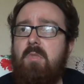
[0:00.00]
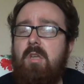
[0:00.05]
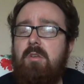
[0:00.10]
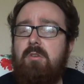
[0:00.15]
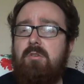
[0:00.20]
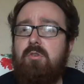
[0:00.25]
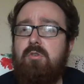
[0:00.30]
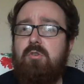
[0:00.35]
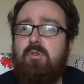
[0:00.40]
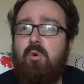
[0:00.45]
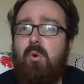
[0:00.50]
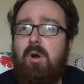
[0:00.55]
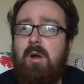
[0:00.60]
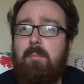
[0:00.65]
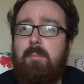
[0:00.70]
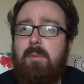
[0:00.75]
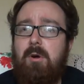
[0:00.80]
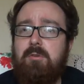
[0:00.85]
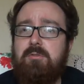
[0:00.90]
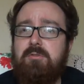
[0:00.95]
I could
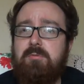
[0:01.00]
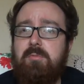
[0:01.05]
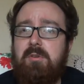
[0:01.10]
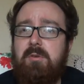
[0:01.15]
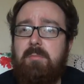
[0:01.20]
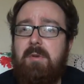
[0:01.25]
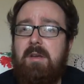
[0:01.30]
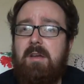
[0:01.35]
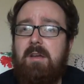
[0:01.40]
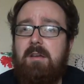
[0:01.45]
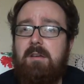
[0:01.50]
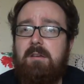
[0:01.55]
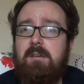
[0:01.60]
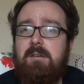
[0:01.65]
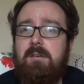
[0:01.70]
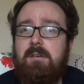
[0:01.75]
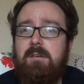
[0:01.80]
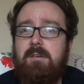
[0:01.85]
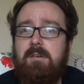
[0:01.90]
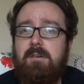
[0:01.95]
quite possibly
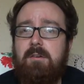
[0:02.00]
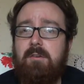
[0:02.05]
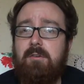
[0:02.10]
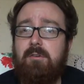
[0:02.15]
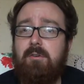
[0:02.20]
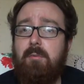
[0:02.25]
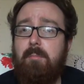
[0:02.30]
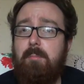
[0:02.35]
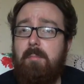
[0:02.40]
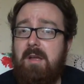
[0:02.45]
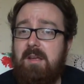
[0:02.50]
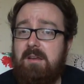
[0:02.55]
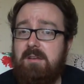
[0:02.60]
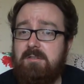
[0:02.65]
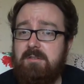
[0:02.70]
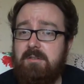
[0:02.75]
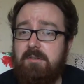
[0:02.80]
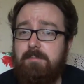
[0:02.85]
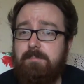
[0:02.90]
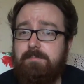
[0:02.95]
make a good
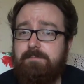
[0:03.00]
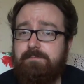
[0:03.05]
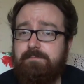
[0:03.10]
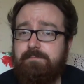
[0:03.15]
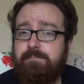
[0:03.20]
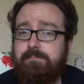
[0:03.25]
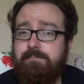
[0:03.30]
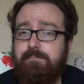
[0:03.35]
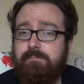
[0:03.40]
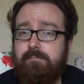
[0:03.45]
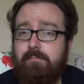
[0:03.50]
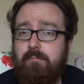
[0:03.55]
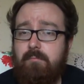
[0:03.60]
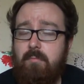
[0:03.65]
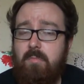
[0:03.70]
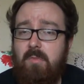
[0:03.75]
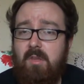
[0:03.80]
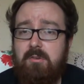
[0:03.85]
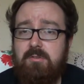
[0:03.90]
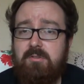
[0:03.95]
mixer.
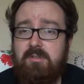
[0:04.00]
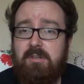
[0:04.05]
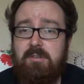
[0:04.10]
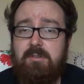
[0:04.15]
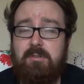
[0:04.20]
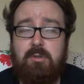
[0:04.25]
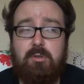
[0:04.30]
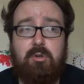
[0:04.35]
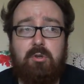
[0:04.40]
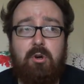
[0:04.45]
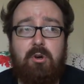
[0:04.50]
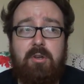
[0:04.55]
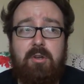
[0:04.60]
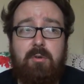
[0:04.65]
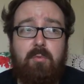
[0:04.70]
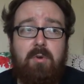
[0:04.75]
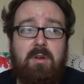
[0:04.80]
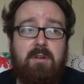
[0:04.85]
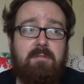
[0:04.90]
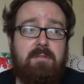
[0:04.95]
It's like you could cut
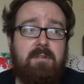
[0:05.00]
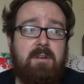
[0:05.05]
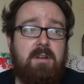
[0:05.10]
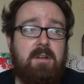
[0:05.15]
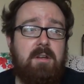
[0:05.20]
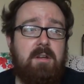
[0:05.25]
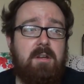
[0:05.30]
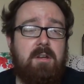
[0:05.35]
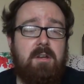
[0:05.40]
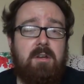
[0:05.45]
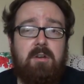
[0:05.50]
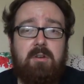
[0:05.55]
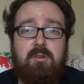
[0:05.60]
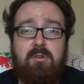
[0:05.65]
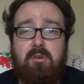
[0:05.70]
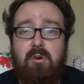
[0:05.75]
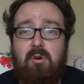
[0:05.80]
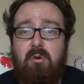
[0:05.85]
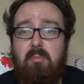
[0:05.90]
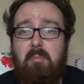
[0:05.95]
it with
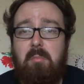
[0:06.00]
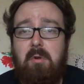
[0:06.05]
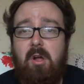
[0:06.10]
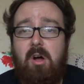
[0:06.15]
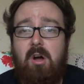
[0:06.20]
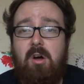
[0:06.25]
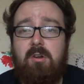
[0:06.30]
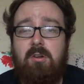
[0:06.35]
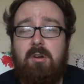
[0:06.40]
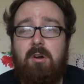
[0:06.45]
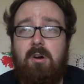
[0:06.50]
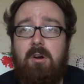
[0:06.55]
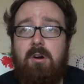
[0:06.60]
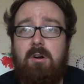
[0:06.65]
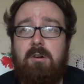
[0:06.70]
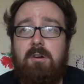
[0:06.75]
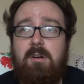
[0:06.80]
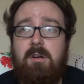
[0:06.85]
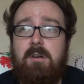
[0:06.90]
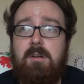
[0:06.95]
gold block
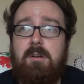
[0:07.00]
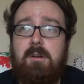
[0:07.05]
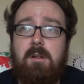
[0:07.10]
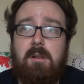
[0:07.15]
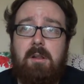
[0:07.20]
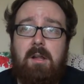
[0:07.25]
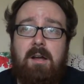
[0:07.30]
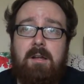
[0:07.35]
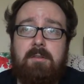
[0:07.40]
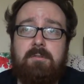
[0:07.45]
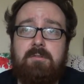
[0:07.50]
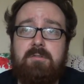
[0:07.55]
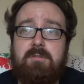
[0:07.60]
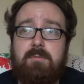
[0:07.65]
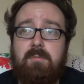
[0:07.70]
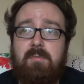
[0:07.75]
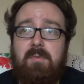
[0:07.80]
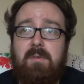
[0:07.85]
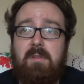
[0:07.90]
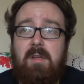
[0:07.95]
or clam,
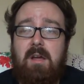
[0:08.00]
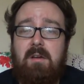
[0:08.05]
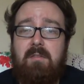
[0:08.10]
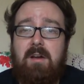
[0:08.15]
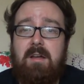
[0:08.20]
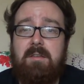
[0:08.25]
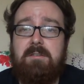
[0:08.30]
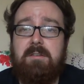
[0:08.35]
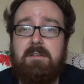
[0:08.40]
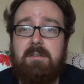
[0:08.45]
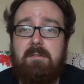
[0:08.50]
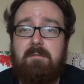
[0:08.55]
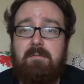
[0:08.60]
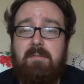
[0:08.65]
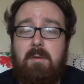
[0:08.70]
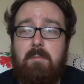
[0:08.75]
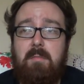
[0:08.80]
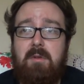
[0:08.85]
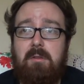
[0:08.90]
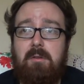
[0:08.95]
something like that, to give
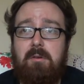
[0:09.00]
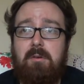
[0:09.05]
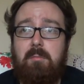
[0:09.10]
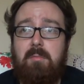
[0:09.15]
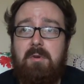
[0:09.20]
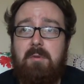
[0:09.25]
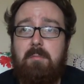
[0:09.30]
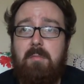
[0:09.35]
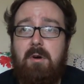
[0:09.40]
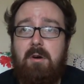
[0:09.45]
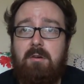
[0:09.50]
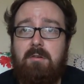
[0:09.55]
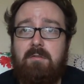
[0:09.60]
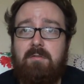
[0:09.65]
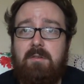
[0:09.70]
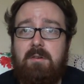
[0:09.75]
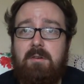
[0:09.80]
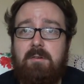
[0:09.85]
them a little bit more of